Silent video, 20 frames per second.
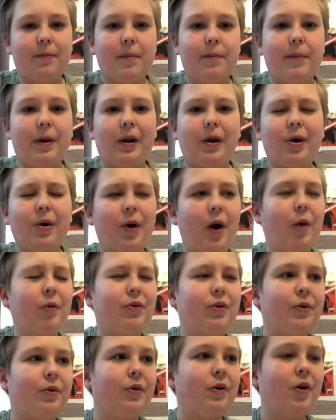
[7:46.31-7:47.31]
below how
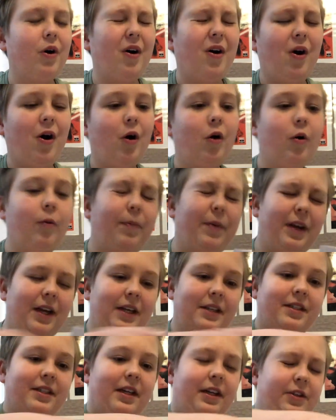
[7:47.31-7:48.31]
to open a
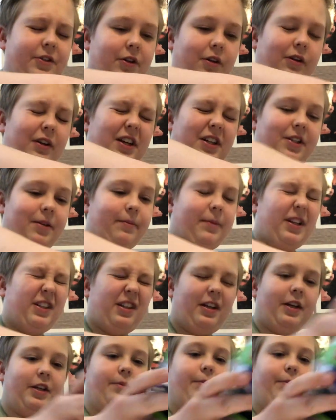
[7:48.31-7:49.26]
Signature Collection Buzz Lightyear